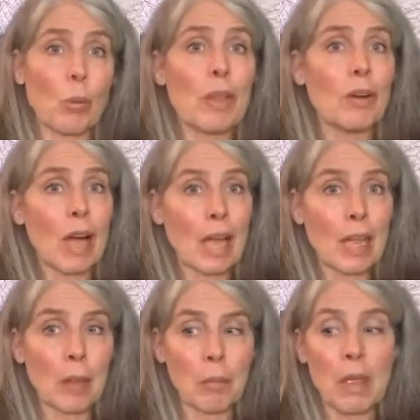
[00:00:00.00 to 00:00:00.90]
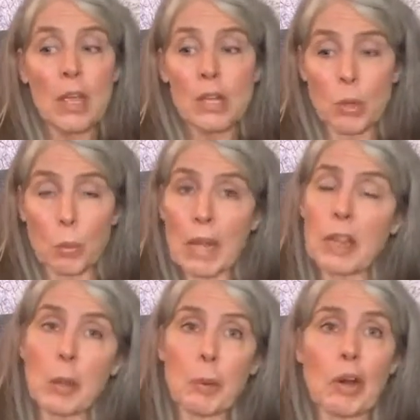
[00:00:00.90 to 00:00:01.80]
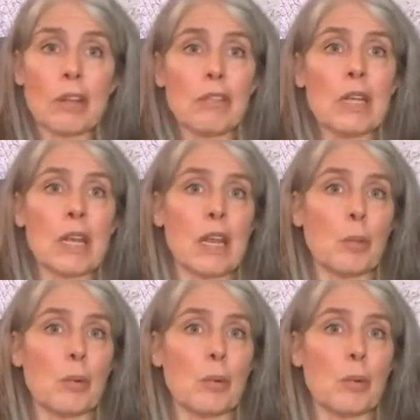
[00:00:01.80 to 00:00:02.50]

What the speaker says: whether I am directly a part of it in a